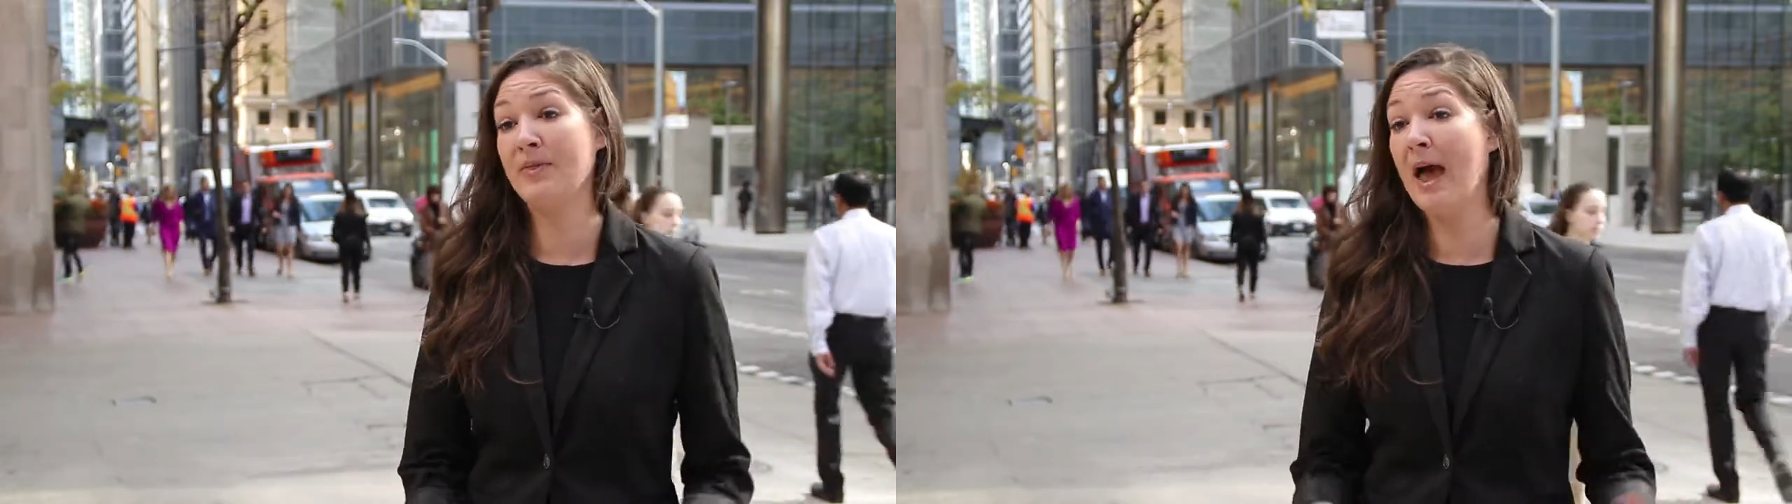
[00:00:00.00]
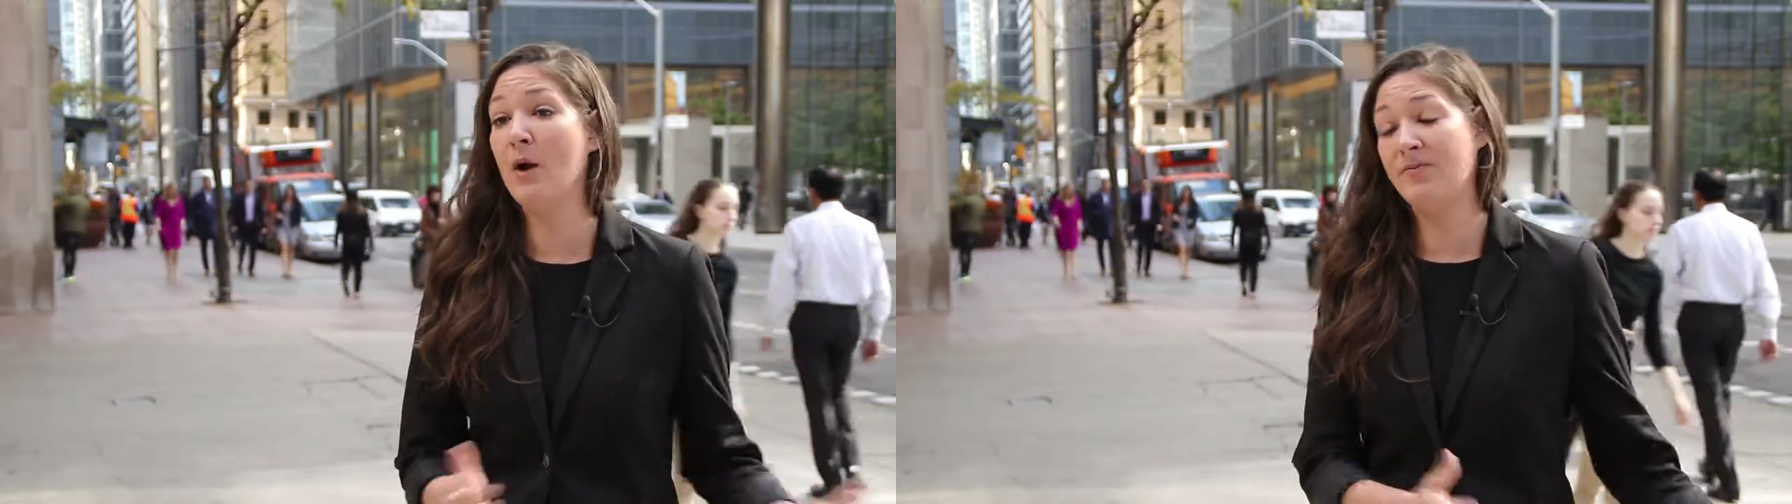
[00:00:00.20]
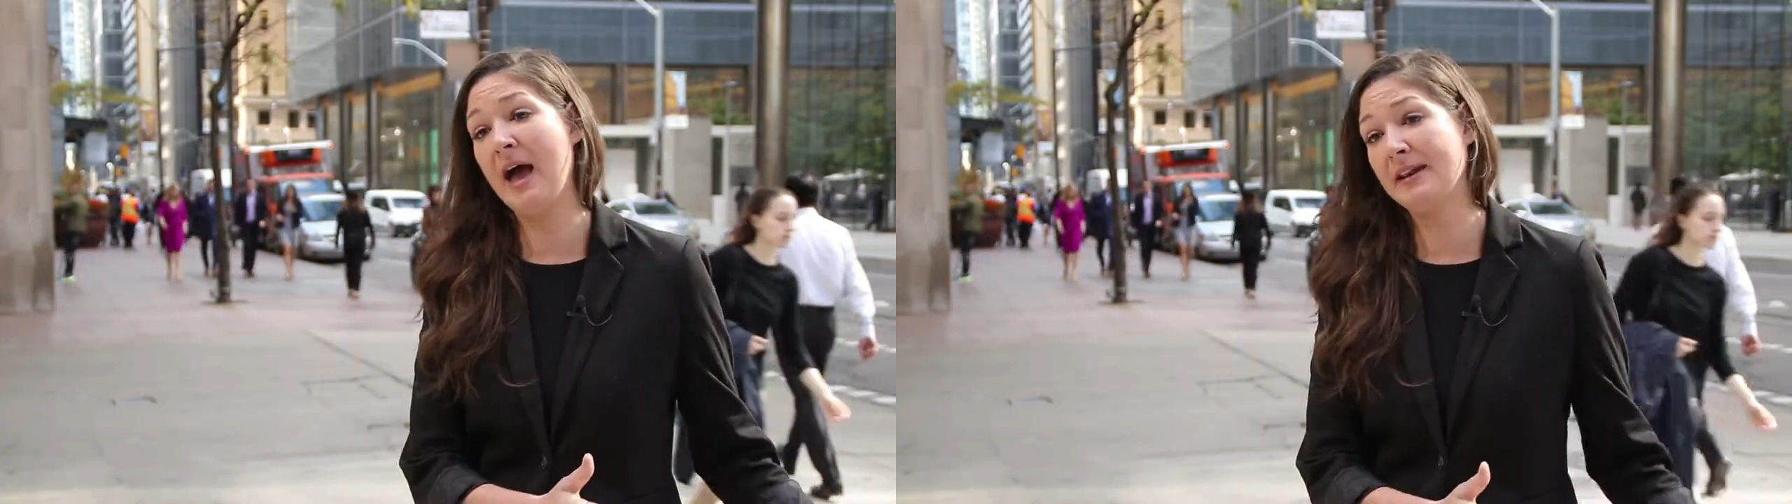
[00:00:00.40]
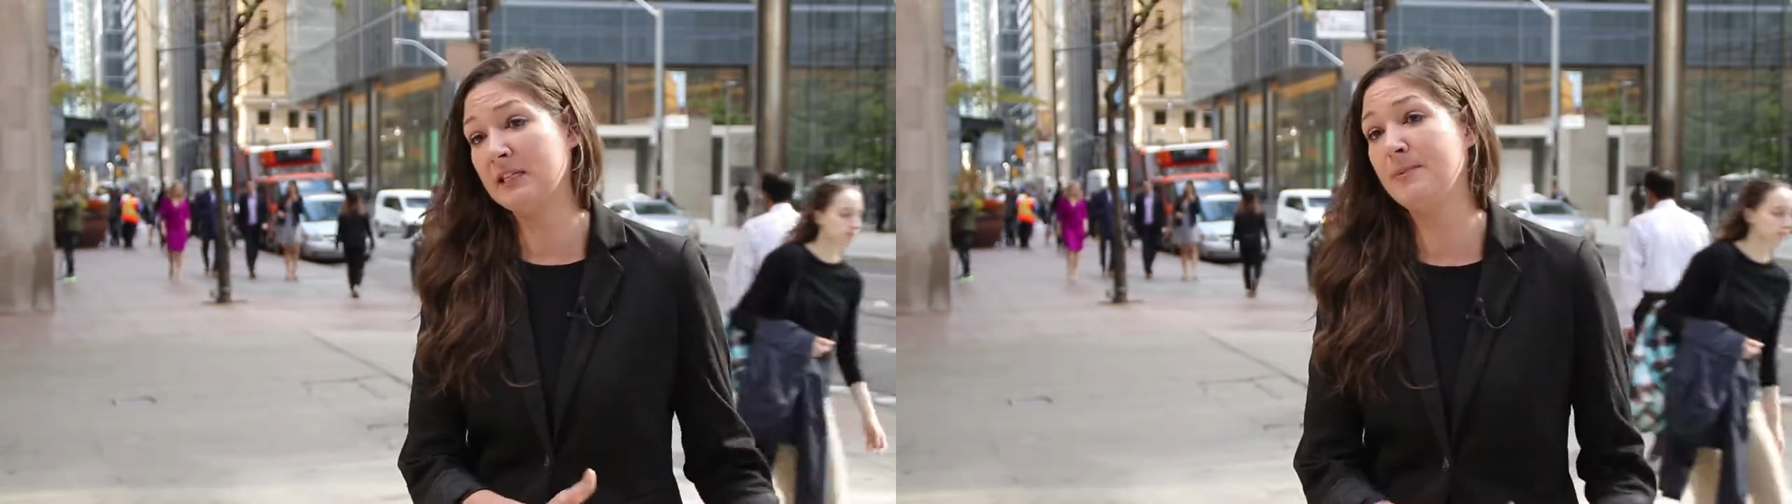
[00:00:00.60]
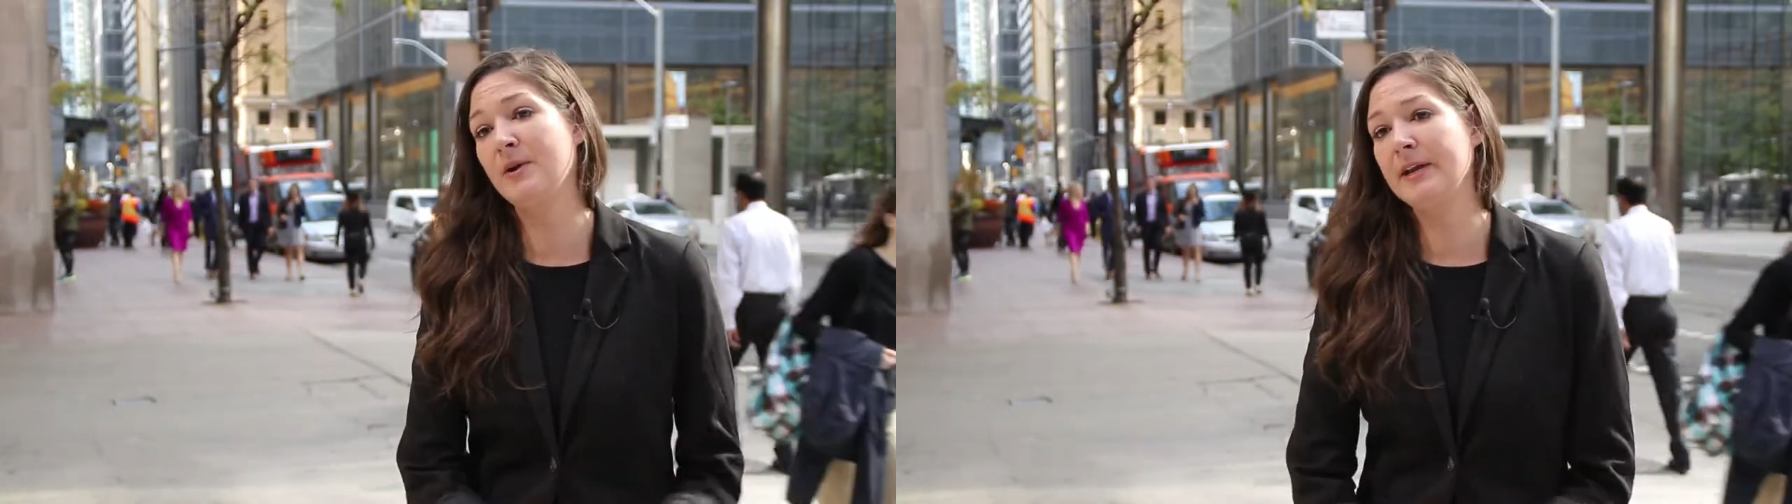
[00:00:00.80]
without that
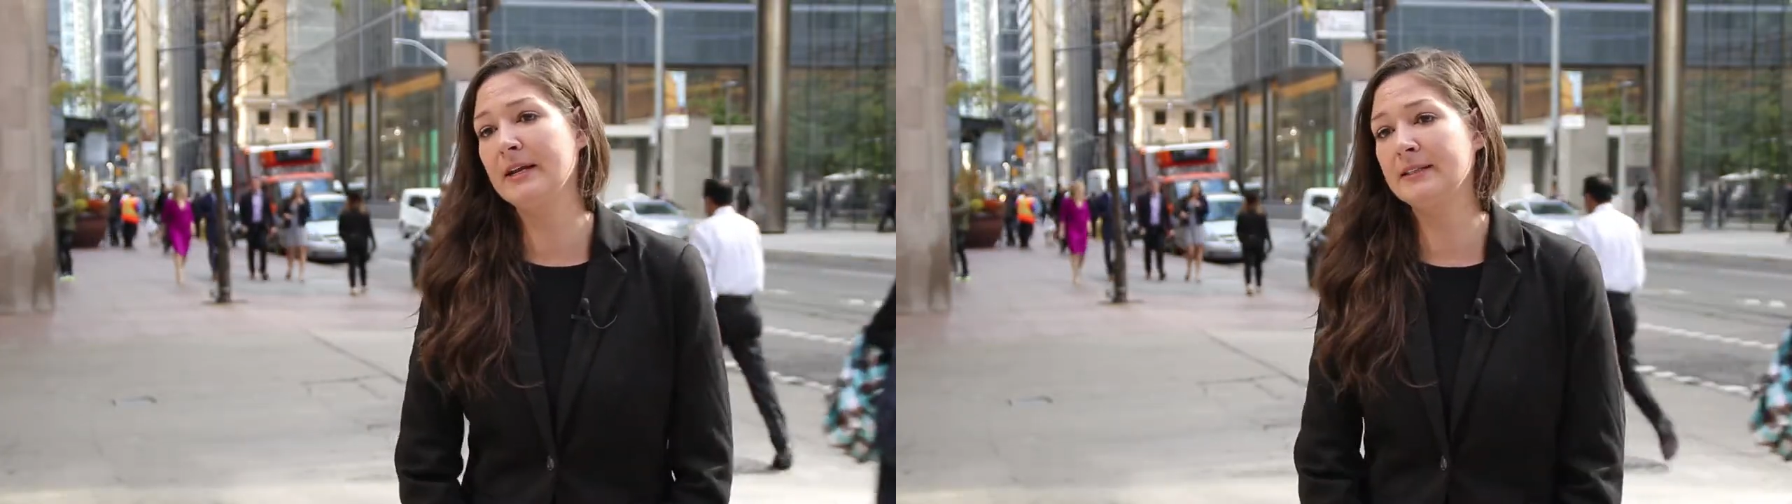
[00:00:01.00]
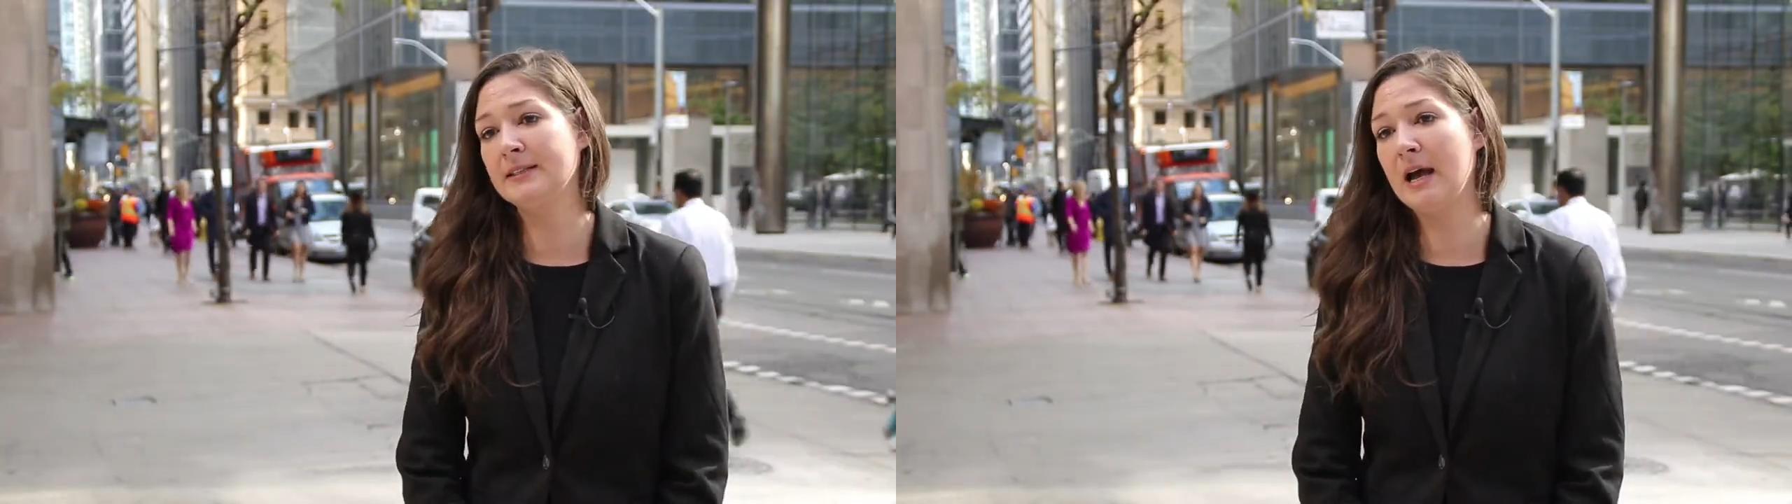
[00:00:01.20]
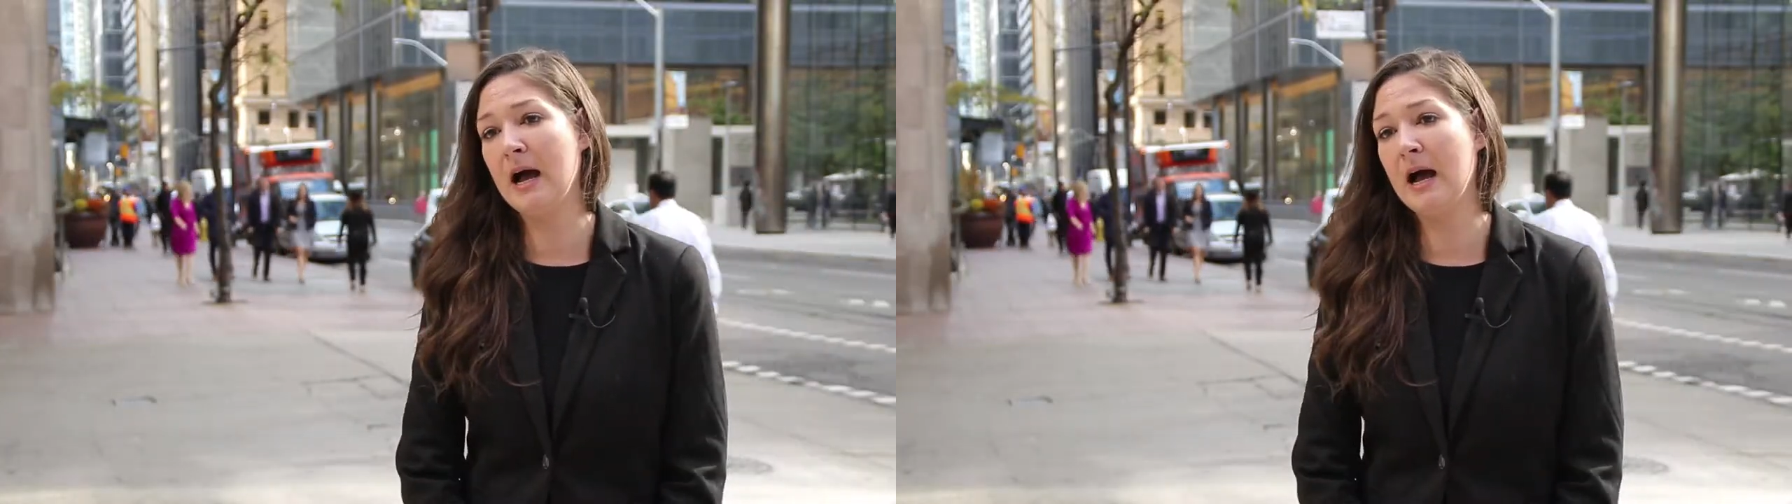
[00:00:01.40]
experience.